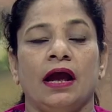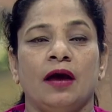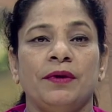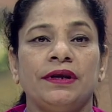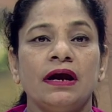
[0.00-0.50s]

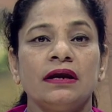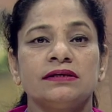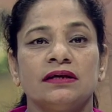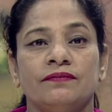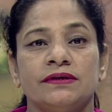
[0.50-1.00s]
Habitat
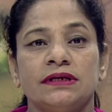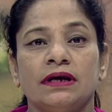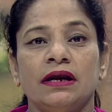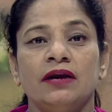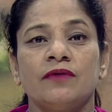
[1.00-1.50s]
is the
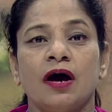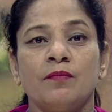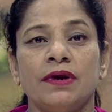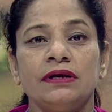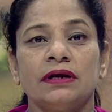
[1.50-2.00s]
physical
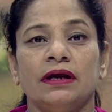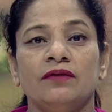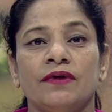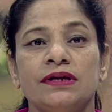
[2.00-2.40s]
environment in